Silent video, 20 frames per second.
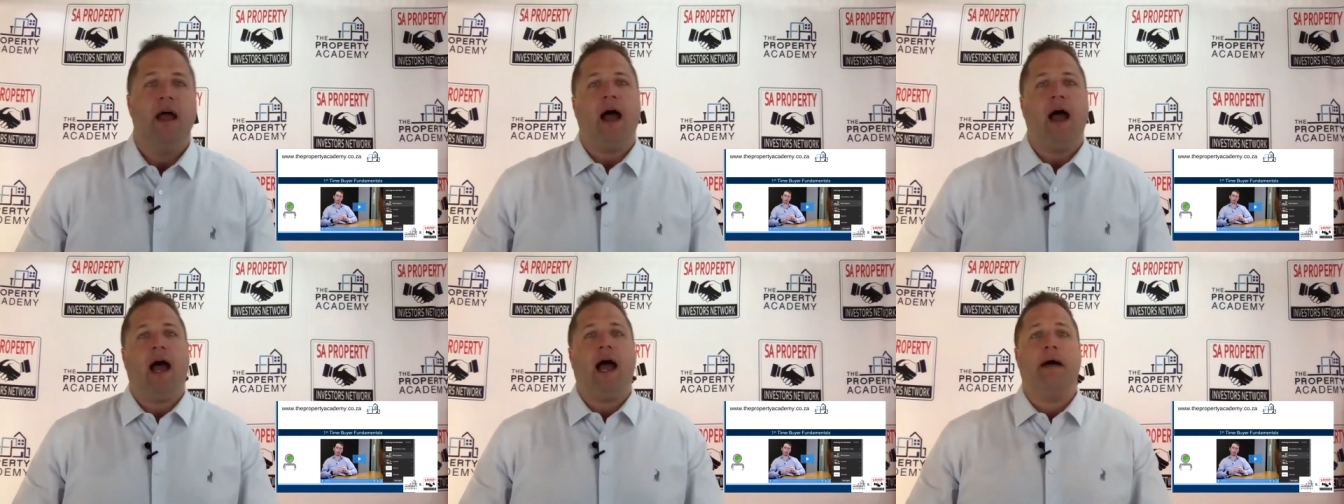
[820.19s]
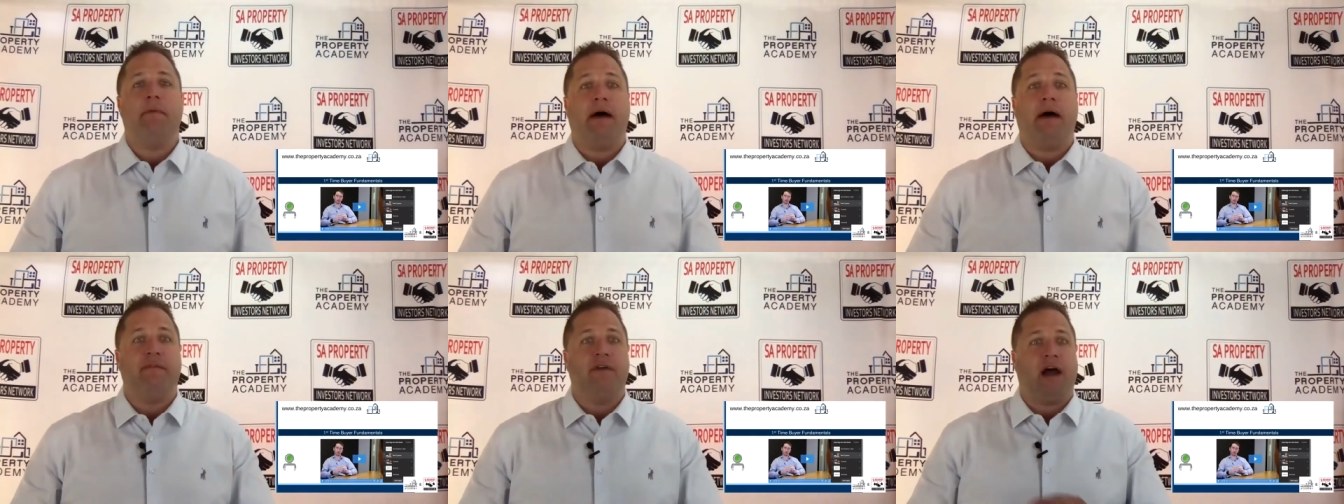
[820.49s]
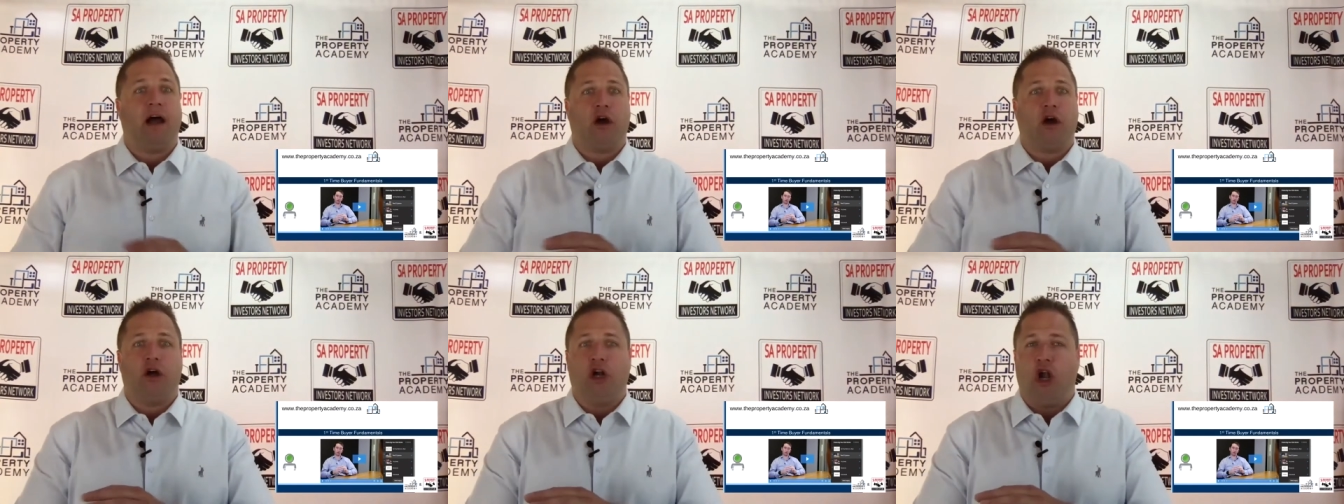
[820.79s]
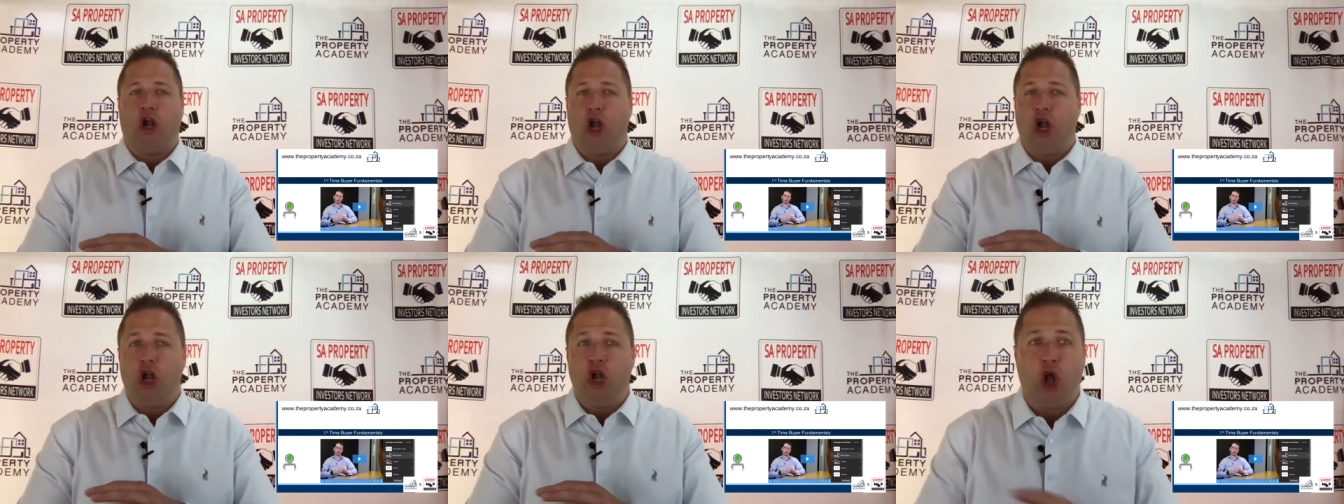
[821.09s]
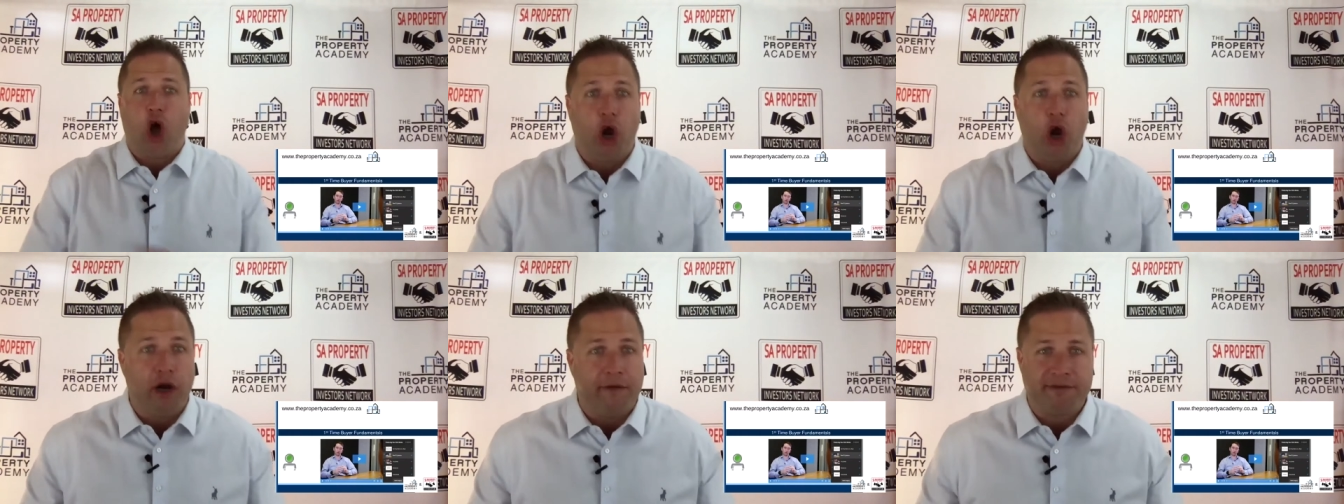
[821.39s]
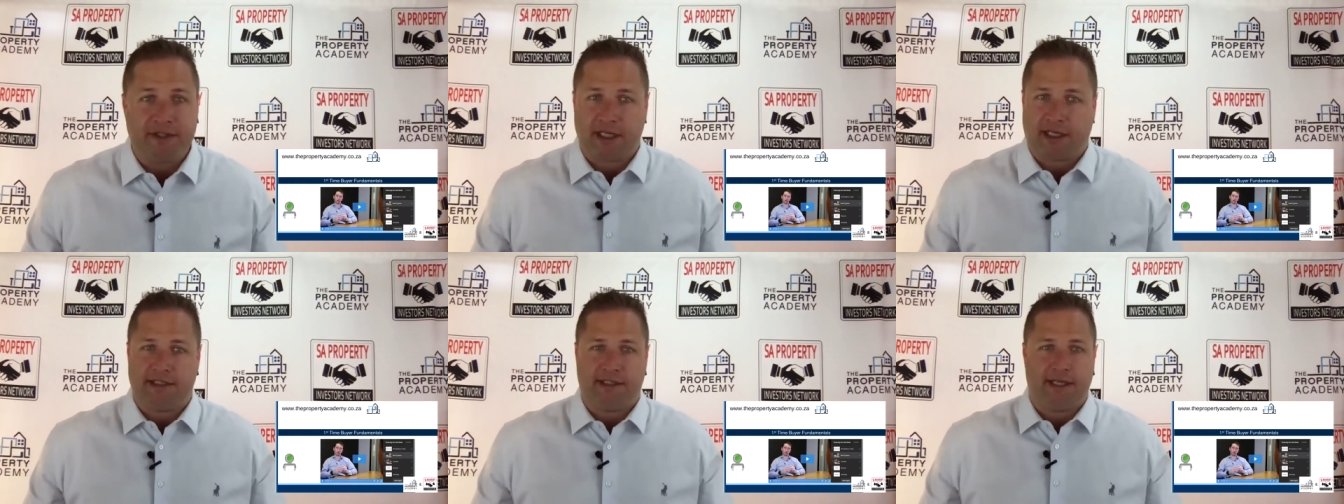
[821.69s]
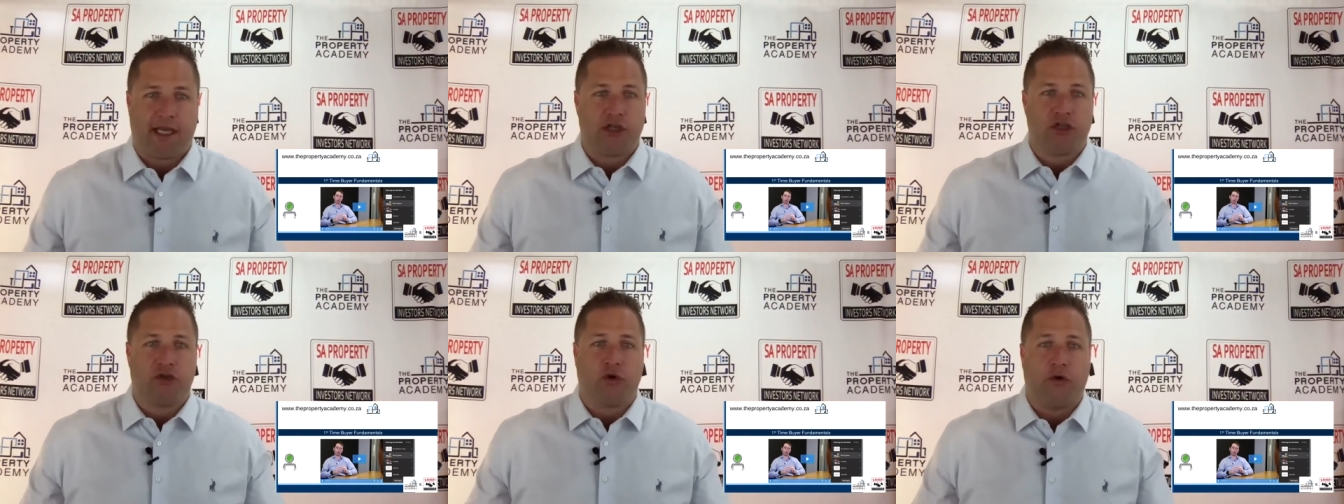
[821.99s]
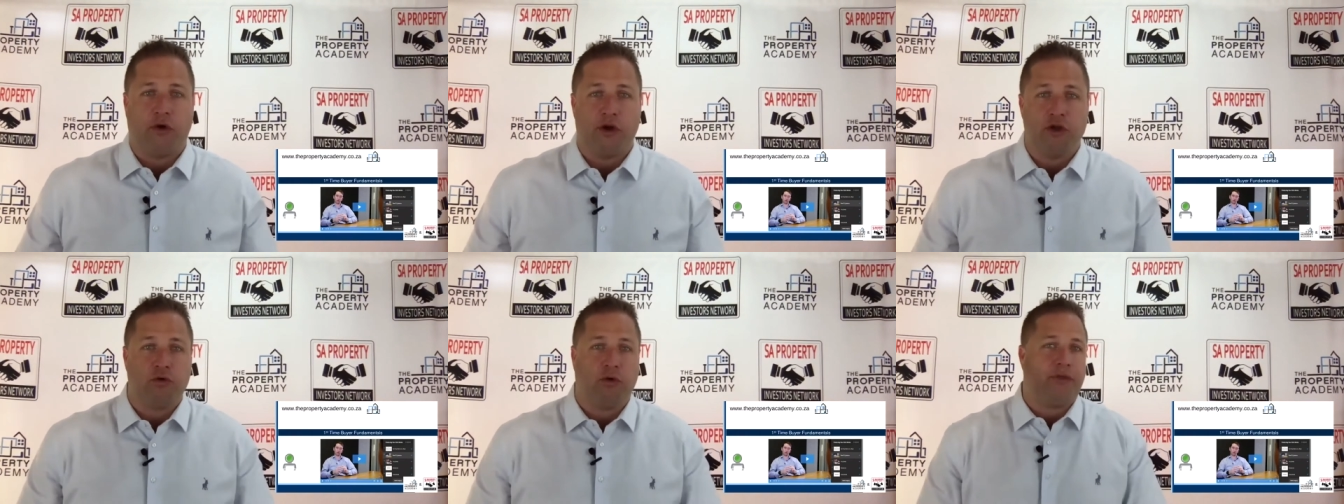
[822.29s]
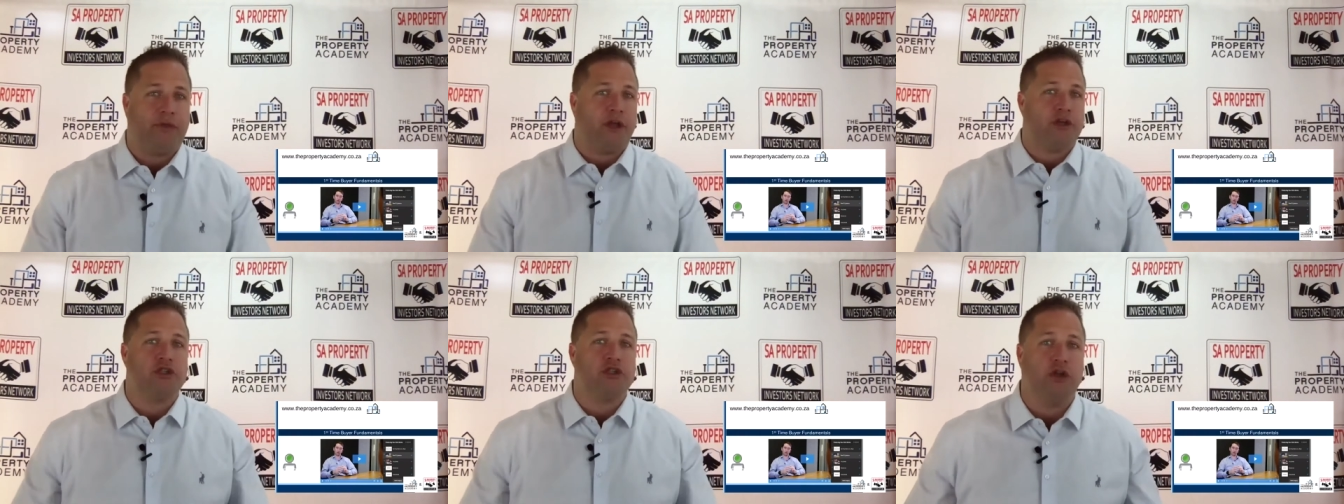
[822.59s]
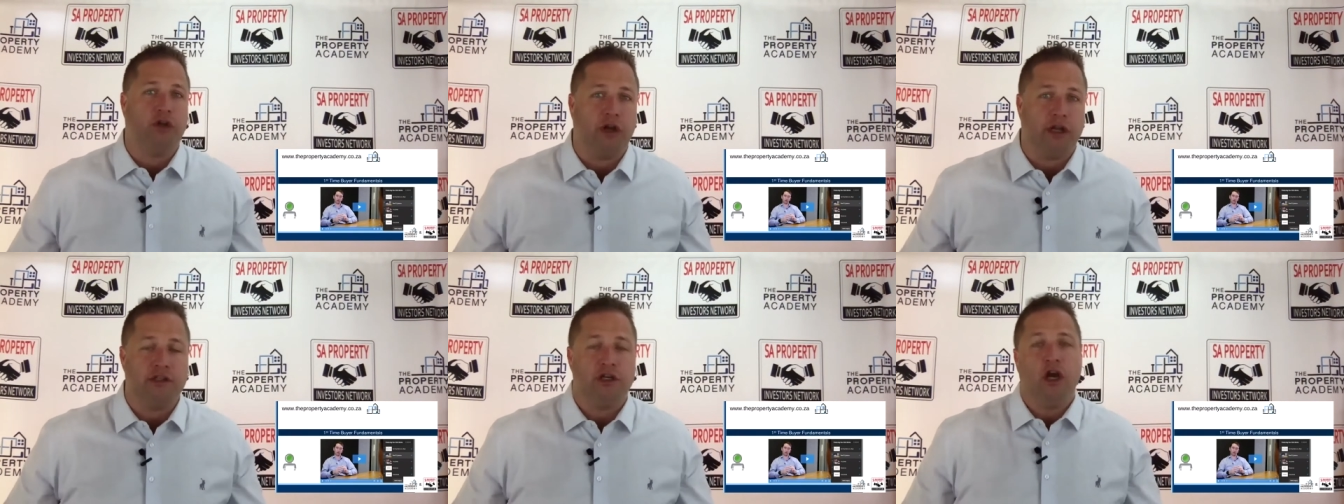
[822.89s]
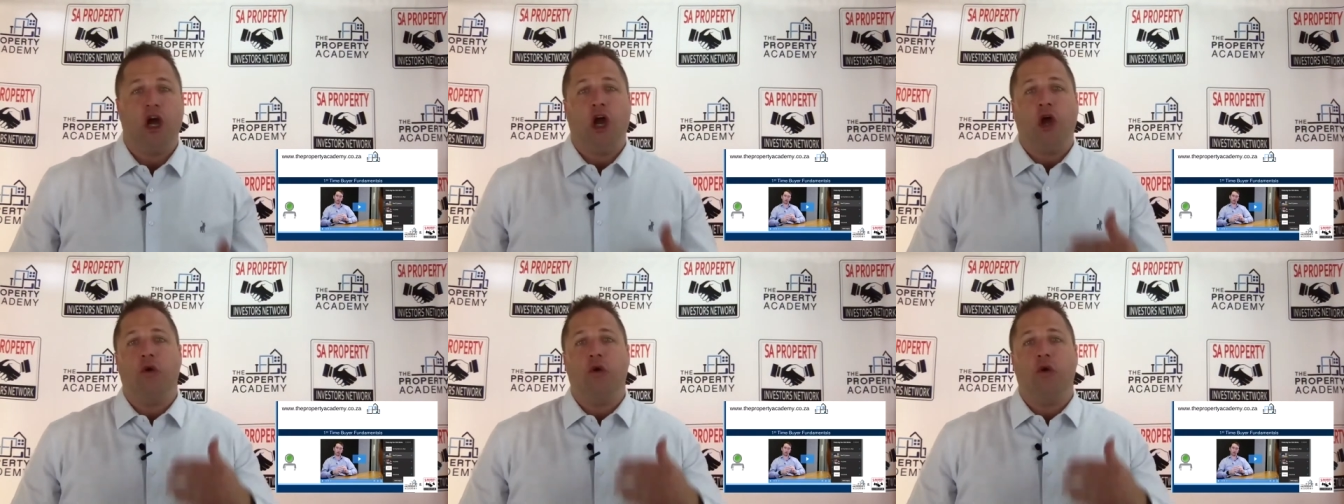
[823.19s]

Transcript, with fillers: Um, I've got a load of success stories with our students